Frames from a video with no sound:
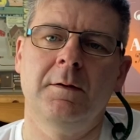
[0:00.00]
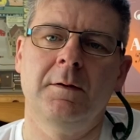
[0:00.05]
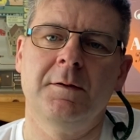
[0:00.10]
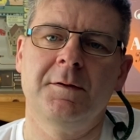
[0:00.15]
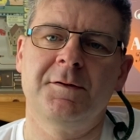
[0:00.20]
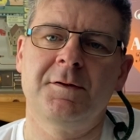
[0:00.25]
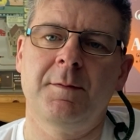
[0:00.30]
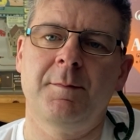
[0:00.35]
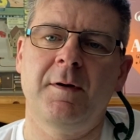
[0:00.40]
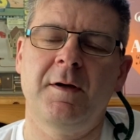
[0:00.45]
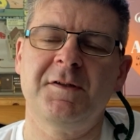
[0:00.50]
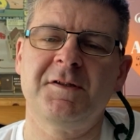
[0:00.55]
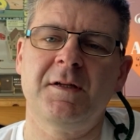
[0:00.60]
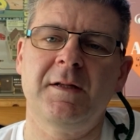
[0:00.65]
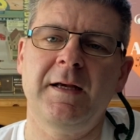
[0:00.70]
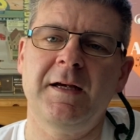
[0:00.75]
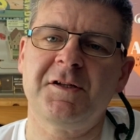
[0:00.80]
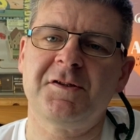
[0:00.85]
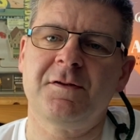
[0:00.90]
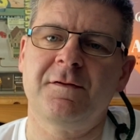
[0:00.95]
So my
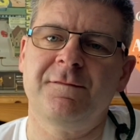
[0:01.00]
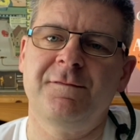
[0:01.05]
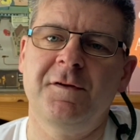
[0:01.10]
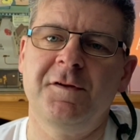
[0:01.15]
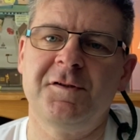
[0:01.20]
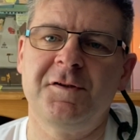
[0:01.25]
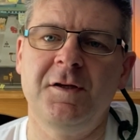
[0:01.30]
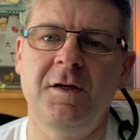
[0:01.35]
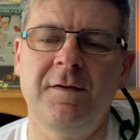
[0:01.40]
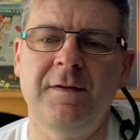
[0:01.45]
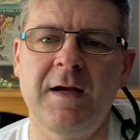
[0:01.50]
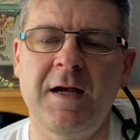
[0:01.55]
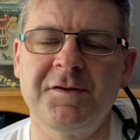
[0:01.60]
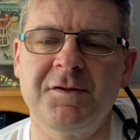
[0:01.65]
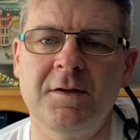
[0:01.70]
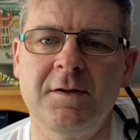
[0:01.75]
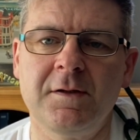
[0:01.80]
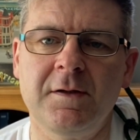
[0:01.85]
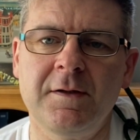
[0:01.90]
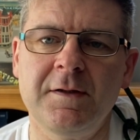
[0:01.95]
selection for
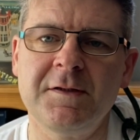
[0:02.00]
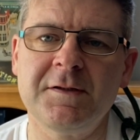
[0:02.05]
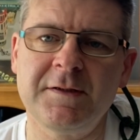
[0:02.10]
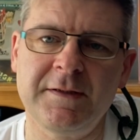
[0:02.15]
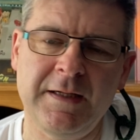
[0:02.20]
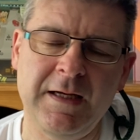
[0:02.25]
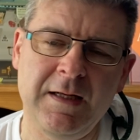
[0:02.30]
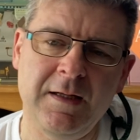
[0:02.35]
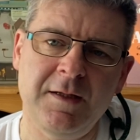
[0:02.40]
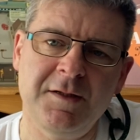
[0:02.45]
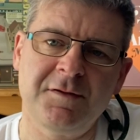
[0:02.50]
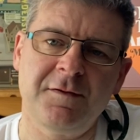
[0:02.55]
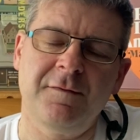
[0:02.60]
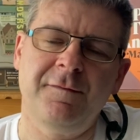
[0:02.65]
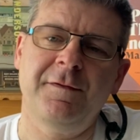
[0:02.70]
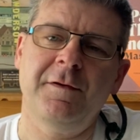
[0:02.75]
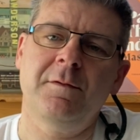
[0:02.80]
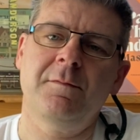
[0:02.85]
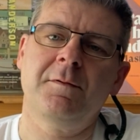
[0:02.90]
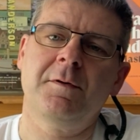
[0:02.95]
2019 is a
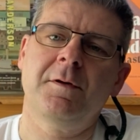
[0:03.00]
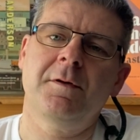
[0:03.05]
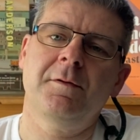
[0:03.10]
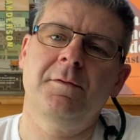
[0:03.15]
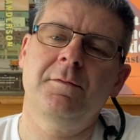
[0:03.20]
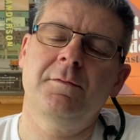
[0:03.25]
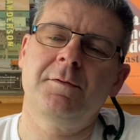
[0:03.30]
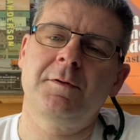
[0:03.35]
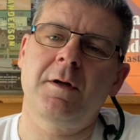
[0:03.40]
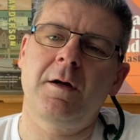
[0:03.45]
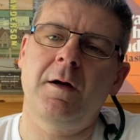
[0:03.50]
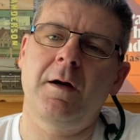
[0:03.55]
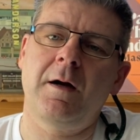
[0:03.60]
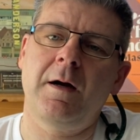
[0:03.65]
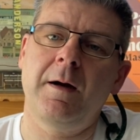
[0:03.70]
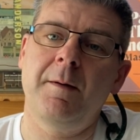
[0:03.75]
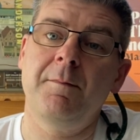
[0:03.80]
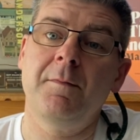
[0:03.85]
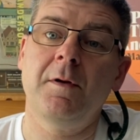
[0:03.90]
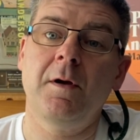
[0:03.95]
film called
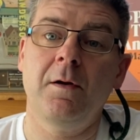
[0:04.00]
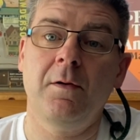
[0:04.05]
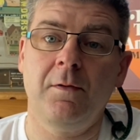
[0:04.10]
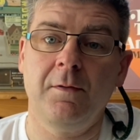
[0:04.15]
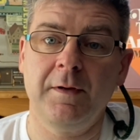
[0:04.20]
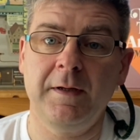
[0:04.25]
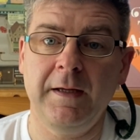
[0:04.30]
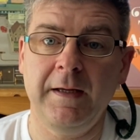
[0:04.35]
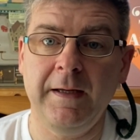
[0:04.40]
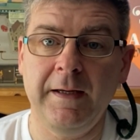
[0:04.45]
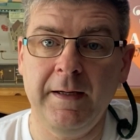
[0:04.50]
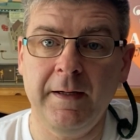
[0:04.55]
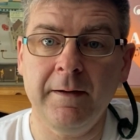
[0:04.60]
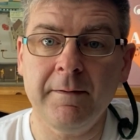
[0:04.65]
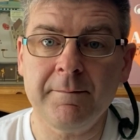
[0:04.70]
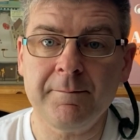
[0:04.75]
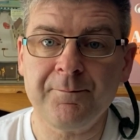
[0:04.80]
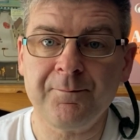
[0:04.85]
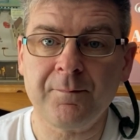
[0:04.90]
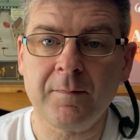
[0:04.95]
I'm No Longer Here,
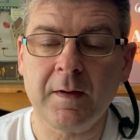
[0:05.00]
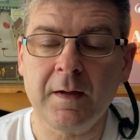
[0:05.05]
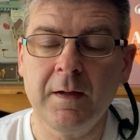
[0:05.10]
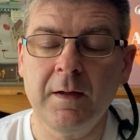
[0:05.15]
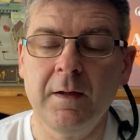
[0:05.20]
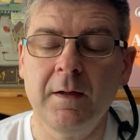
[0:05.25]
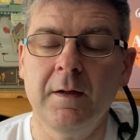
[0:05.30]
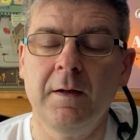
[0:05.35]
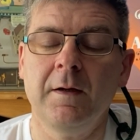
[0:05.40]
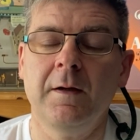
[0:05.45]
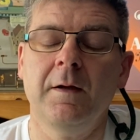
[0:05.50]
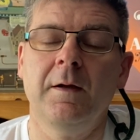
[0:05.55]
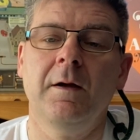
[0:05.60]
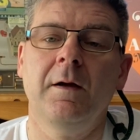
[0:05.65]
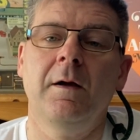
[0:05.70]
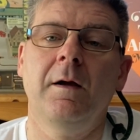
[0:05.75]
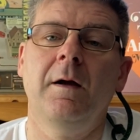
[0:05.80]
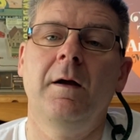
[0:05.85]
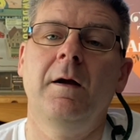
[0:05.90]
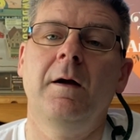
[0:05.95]

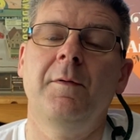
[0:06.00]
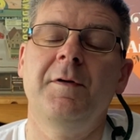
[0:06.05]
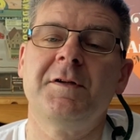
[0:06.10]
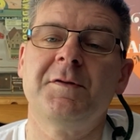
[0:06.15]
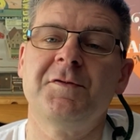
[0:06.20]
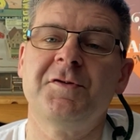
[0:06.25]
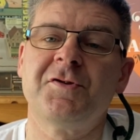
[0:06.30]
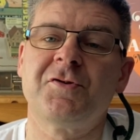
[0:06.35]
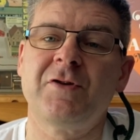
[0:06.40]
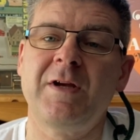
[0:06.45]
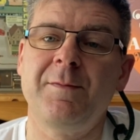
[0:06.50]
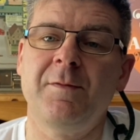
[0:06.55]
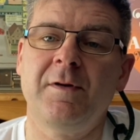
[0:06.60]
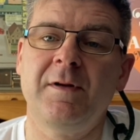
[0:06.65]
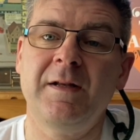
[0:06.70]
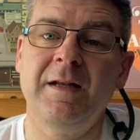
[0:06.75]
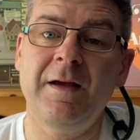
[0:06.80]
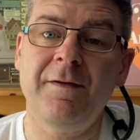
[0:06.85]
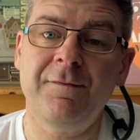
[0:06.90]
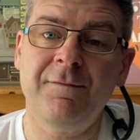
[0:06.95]
which was streamed
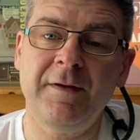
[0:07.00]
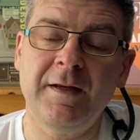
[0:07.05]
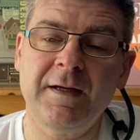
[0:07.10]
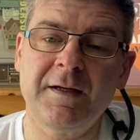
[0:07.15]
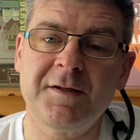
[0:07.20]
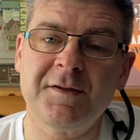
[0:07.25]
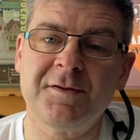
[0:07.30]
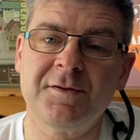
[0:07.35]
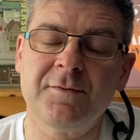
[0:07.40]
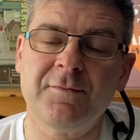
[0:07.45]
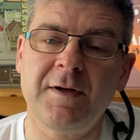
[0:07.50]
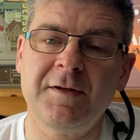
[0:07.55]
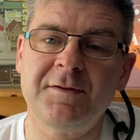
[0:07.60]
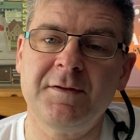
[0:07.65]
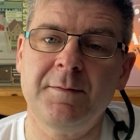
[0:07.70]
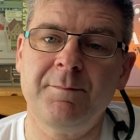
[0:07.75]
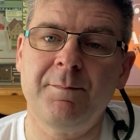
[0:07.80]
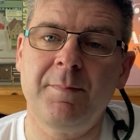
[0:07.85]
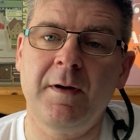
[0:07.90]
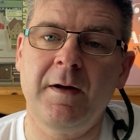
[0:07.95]
on Netflix,
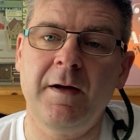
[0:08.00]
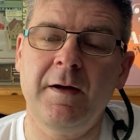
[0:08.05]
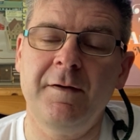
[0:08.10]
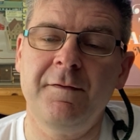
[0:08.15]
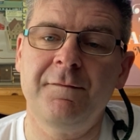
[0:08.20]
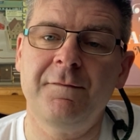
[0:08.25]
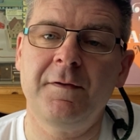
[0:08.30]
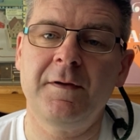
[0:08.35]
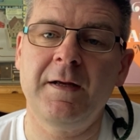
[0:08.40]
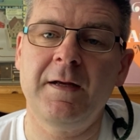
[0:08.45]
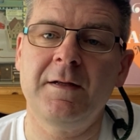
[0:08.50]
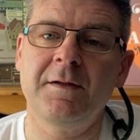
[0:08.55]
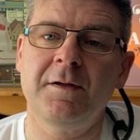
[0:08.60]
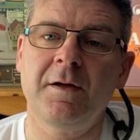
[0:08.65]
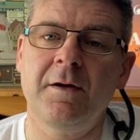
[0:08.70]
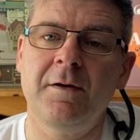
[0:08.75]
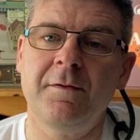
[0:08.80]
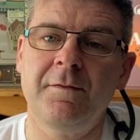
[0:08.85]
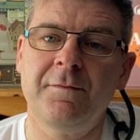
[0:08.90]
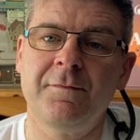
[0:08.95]
directed by
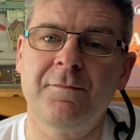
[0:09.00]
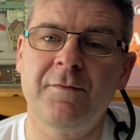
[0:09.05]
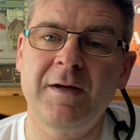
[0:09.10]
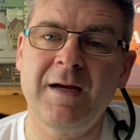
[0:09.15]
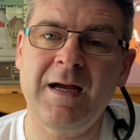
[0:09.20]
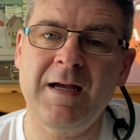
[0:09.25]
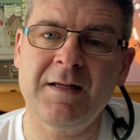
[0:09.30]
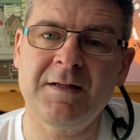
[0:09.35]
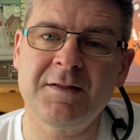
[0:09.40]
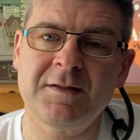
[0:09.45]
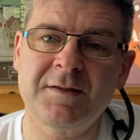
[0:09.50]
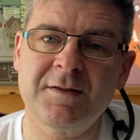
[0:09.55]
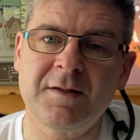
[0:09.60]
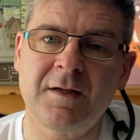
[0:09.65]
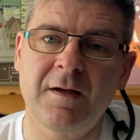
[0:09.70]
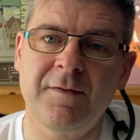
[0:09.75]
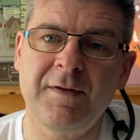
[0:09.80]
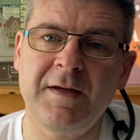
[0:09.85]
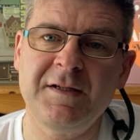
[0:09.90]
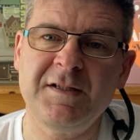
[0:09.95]
Fernando Frias.
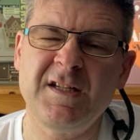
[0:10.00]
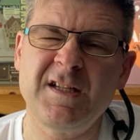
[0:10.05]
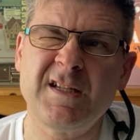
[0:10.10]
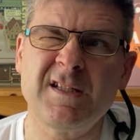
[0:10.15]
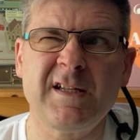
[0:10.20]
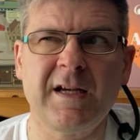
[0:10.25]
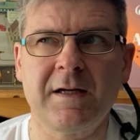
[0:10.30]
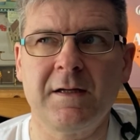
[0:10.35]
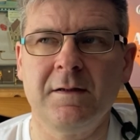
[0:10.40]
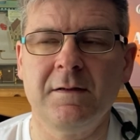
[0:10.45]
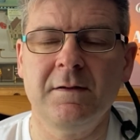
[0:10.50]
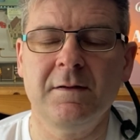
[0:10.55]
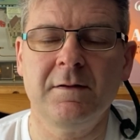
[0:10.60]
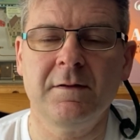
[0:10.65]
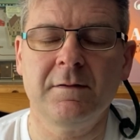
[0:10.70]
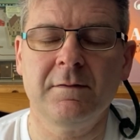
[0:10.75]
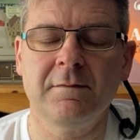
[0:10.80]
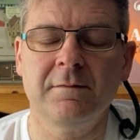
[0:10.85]
I think it's his second